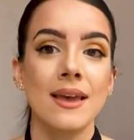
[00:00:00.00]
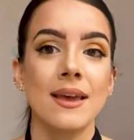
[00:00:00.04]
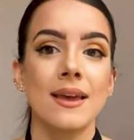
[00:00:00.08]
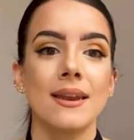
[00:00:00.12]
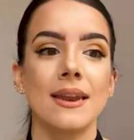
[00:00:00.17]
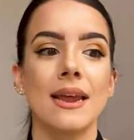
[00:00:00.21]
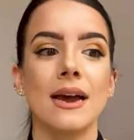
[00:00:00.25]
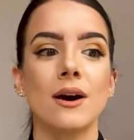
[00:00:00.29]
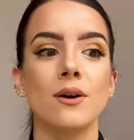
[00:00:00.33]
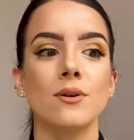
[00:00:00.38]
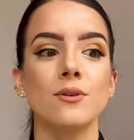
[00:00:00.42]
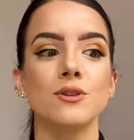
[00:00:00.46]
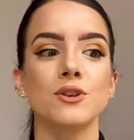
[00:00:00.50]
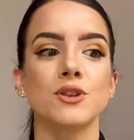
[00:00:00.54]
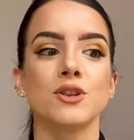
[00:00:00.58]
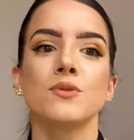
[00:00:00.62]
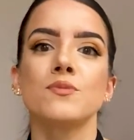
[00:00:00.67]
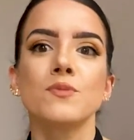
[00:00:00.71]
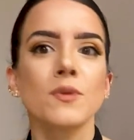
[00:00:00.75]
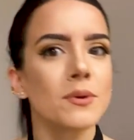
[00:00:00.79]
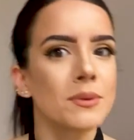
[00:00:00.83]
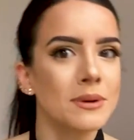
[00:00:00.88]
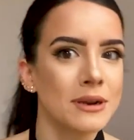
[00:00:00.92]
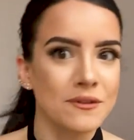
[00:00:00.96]
Now, to
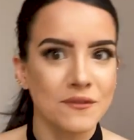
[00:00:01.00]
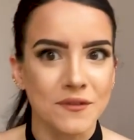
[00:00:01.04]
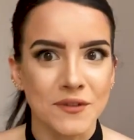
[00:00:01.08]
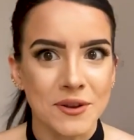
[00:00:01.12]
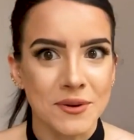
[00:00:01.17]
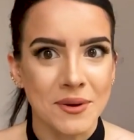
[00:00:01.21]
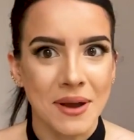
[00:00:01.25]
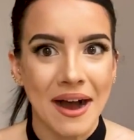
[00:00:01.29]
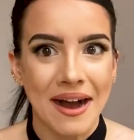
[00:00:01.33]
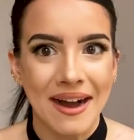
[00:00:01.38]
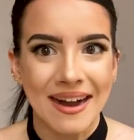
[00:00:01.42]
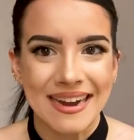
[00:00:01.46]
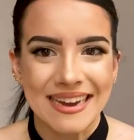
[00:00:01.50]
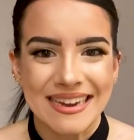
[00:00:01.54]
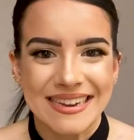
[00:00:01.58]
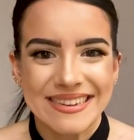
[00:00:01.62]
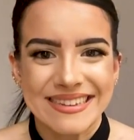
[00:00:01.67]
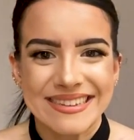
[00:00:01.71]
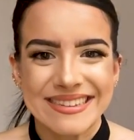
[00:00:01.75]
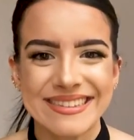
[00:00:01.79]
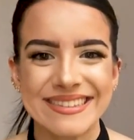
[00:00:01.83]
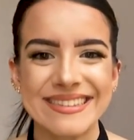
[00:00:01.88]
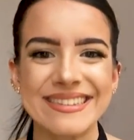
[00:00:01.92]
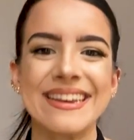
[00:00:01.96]
ruin it for you
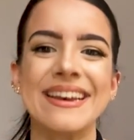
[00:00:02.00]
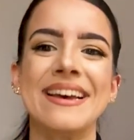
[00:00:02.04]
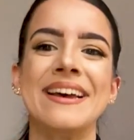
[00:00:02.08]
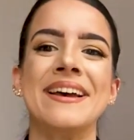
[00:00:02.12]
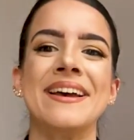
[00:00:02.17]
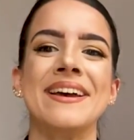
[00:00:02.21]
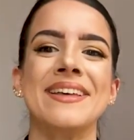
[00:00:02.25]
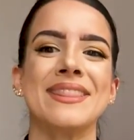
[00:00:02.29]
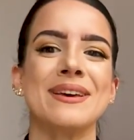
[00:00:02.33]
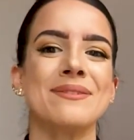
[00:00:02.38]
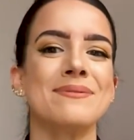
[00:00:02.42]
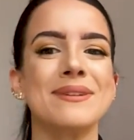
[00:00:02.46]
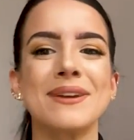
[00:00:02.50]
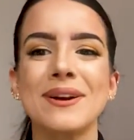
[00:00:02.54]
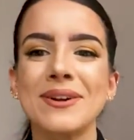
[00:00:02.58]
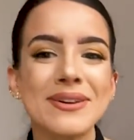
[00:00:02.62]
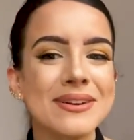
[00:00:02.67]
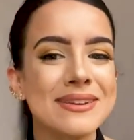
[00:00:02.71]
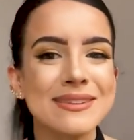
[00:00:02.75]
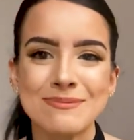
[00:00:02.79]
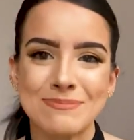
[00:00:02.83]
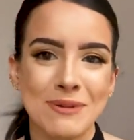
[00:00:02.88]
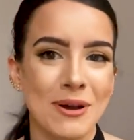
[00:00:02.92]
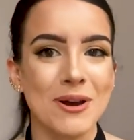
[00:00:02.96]
guys, that we
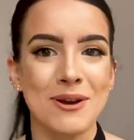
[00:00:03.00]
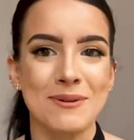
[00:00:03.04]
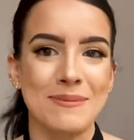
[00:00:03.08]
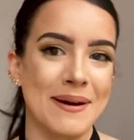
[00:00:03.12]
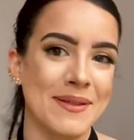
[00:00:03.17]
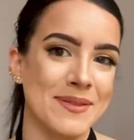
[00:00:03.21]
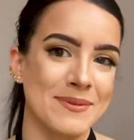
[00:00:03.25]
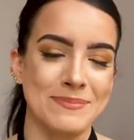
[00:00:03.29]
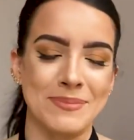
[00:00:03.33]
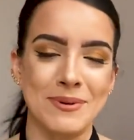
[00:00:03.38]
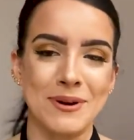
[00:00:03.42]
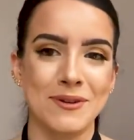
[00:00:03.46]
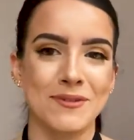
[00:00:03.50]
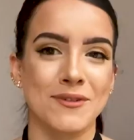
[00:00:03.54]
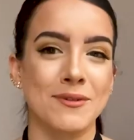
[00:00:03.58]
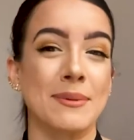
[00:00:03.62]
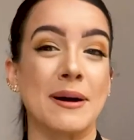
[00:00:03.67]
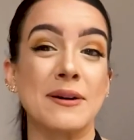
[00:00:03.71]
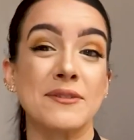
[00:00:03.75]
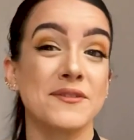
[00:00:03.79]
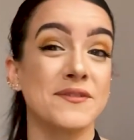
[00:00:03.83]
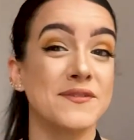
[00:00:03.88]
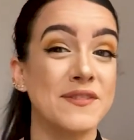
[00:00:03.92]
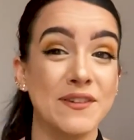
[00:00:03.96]
only spoke about the book for
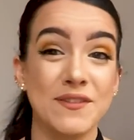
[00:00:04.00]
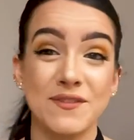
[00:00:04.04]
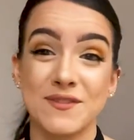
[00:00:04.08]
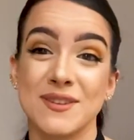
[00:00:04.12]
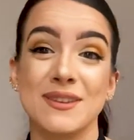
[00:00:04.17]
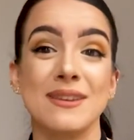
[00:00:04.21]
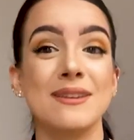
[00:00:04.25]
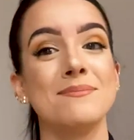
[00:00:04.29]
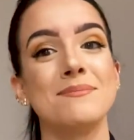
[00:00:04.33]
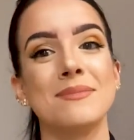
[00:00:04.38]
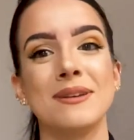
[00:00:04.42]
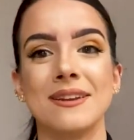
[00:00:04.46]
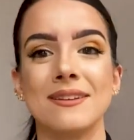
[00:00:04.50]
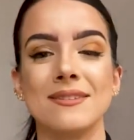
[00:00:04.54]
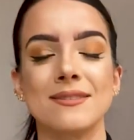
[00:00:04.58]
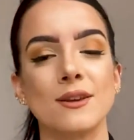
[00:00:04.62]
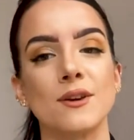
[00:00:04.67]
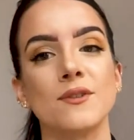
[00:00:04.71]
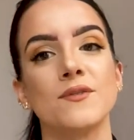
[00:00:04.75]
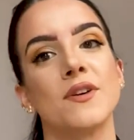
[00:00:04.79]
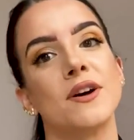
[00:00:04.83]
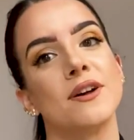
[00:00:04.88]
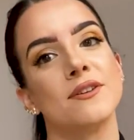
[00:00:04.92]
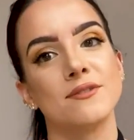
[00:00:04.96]
about 15 minutes
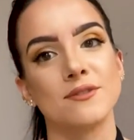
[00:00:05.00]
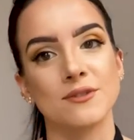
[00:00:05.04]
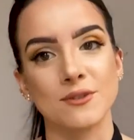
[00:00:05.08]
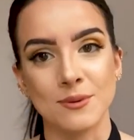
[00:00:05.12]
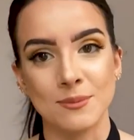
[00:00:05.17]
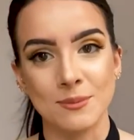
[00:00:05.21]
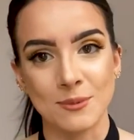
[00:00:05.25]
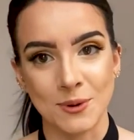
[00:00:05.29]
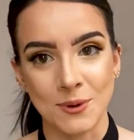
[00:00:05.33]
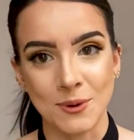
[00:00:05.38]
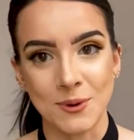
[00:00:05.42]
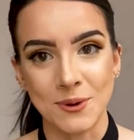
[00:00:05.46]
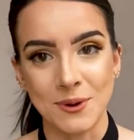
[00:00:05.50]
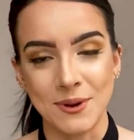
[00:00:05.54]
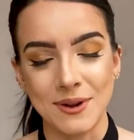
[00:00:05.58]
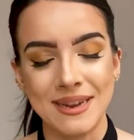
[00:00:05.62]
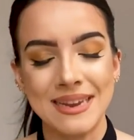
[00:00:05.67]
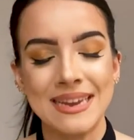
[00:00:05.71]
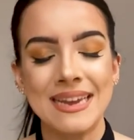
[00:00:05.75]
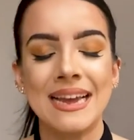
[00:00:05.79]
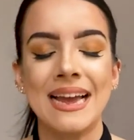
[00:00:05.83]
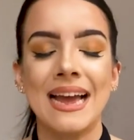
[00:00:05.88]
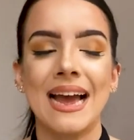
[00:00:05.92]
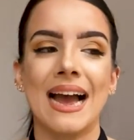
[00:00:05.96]
of our Zoom call,
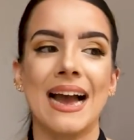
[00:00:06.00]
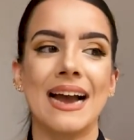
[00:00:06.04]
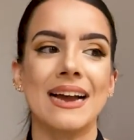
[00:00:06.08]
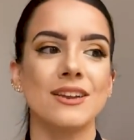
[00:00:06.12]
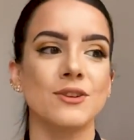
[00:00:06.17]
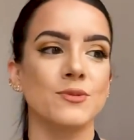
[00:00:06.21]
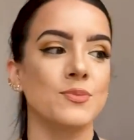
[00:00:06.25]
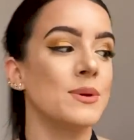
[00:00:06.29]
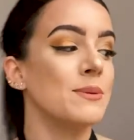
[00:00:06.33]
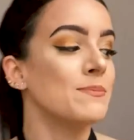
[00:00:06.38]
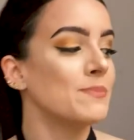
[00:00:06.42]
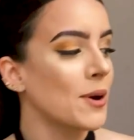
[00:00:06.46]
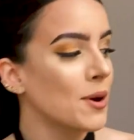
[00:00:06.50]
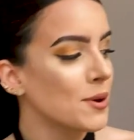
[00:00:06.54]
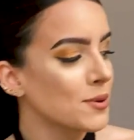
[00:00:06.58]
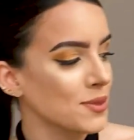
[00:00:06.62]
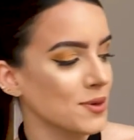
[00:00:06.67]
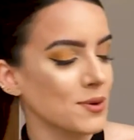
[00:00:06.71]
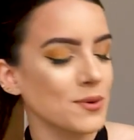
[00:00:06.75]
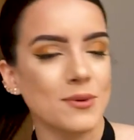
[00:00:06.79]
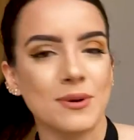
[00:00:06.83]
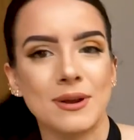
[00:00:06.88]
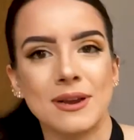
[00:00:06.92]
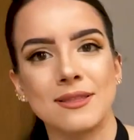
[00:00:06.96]
and we both
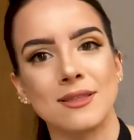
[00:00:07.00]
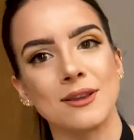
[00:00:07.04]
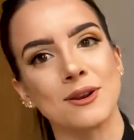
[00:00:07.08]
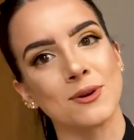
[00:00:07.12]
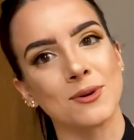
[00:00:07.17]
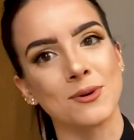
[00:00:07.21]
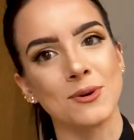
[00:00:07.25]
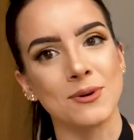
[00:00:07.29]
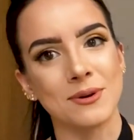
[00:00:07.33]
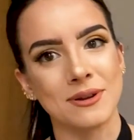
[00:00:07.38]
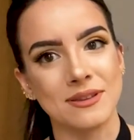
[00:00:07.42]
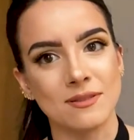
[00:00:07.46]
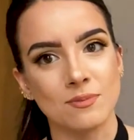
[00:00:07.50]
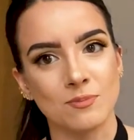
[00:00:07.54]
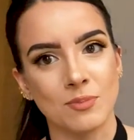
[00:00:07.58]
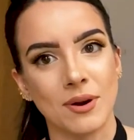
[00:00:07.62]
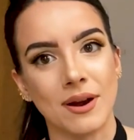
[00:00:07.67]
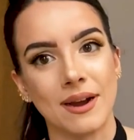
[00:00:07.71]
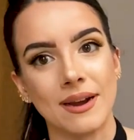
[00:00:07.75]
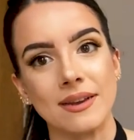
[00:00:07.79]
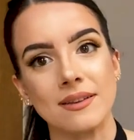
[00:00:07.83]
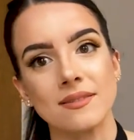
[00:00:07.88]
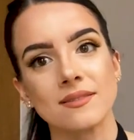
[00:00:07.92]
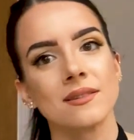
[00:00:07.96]
agreed that A Gorgon's
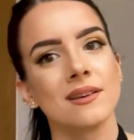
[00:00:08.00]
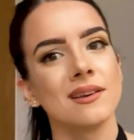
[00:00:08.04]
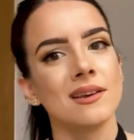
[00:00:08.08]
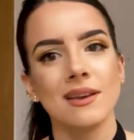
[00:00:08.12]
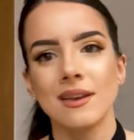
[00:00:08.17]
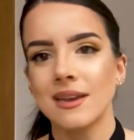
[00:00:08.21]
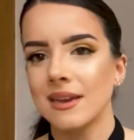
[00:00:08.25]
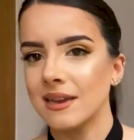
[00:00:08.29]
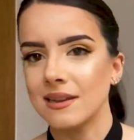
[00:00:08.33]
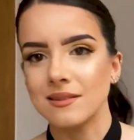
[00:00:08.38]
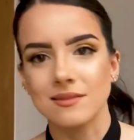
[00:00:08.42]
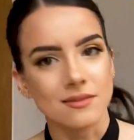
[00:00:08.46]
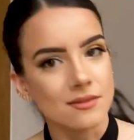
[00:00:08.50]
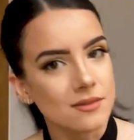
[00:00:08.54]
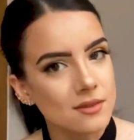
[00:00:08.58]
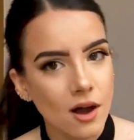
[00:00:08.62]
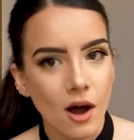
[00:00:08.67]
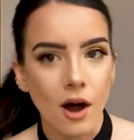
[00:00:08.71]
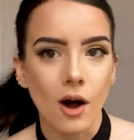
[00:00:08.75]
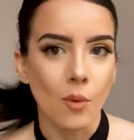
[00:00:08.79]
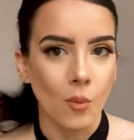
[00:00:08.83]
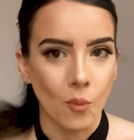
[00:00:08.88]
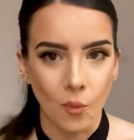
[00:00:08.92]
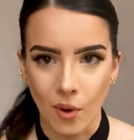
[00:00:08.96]
Price is
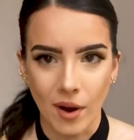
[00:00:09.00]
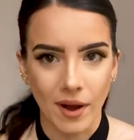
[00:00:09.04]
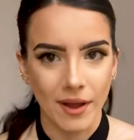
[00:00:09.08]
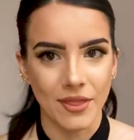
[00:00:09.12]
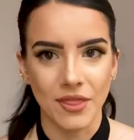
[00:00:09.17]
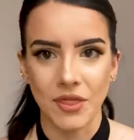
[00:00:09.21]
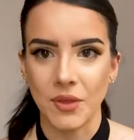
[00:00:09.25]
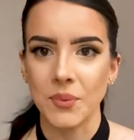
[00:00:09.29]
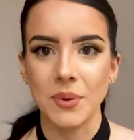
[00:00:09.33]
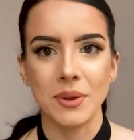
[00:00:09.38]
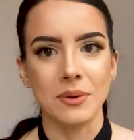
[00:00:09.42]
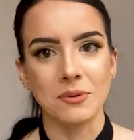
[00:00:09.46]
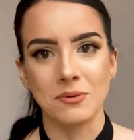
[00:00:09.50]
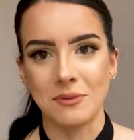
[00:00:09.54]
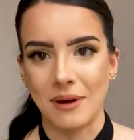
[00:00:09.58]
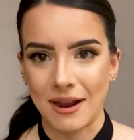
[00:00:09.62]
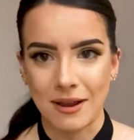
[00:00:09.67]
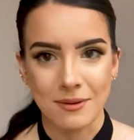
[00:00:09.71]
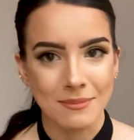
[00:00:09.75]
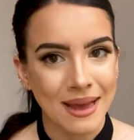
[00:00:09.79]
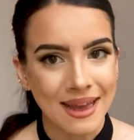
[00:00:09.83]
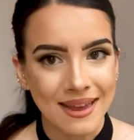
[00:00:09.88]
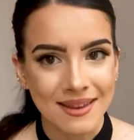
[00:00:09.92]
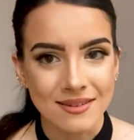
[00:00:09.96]
not one that we would
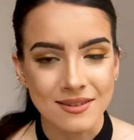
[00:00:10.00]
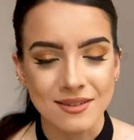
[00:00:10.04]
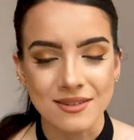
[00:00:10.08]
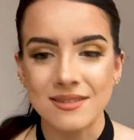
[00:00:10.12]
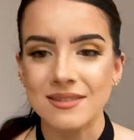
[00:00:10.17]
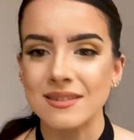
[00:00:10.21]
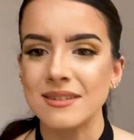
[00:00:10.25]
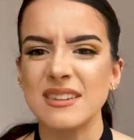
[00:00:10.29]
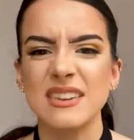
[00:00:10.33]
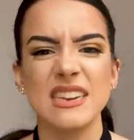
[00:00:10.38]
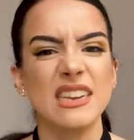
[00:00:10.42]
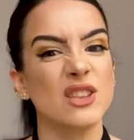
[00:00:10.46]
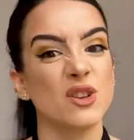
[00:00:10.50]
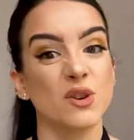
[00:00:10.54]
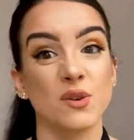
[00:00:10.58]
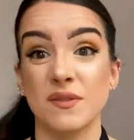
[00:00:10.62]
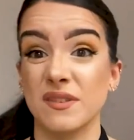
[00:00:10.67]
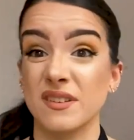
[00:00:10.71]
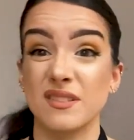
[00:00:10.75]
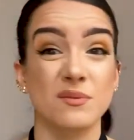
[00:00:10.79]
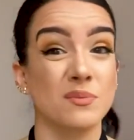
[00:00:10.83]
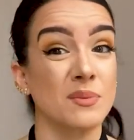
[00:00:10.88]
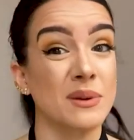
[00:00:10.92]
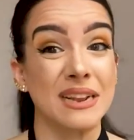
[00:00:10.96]
recommend. Neither of
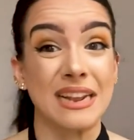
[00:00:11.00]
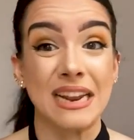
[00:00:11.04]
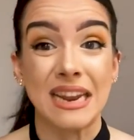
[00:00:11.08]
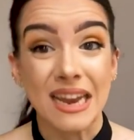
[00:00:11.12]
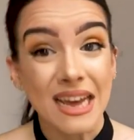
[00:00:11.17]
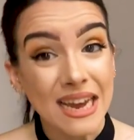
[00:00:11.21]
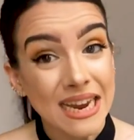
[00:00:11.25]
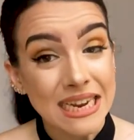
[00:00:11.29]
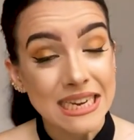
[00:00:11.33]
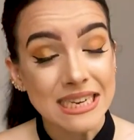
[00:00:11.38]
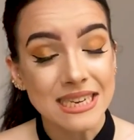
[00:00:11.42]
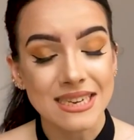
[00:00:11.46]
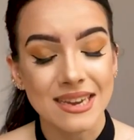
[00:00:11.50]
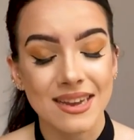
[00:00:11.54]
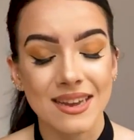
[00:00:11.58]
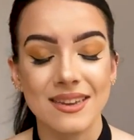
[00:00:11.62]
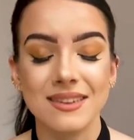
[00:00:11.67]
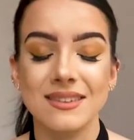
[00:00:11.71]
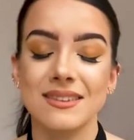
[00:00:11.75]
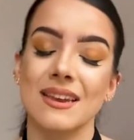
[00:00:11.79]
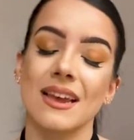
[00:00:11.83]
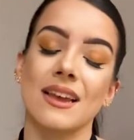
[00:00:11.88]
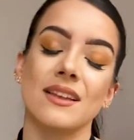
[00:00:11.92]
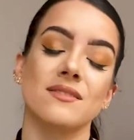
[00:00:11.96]
us really liked
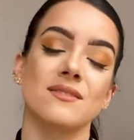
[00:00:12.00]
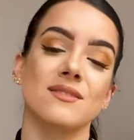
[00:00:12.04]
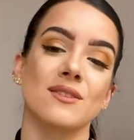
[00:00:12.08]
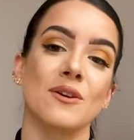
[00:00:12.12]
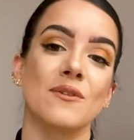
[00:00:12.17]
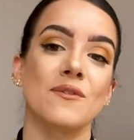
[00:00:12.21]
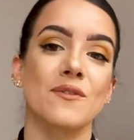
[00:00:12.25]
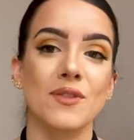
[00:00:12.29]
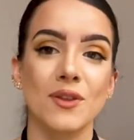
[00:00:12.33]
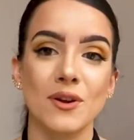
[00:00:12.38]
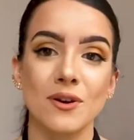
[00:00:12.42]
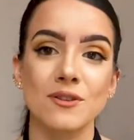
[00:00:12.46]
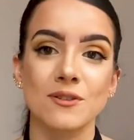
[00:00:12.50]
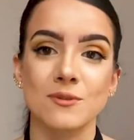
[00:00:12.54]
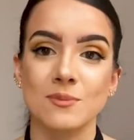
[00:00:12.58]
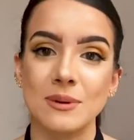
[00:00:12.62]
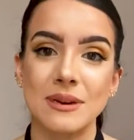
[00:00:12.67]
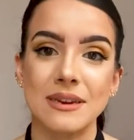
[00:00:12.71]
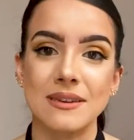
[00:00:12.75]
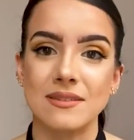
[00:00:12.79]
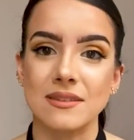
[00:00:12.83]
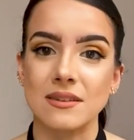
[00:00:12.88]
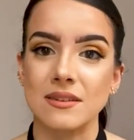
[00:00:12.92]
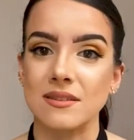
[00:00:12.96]
it. And so for those
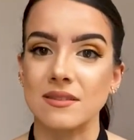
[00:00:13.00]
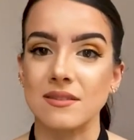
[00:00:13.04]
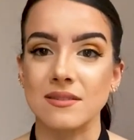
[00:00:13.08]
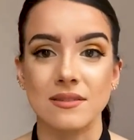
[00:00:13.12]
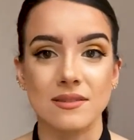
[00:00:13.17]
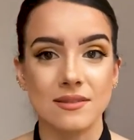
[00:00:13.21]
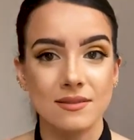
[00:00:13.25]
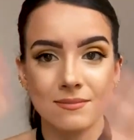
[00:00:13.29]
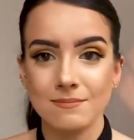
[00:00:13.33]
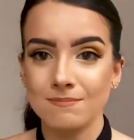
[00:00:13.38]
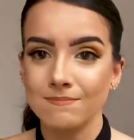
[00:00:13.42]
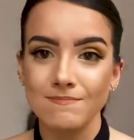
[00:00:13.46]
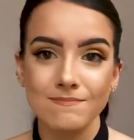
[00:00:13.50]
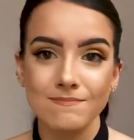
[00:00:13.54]
reasons,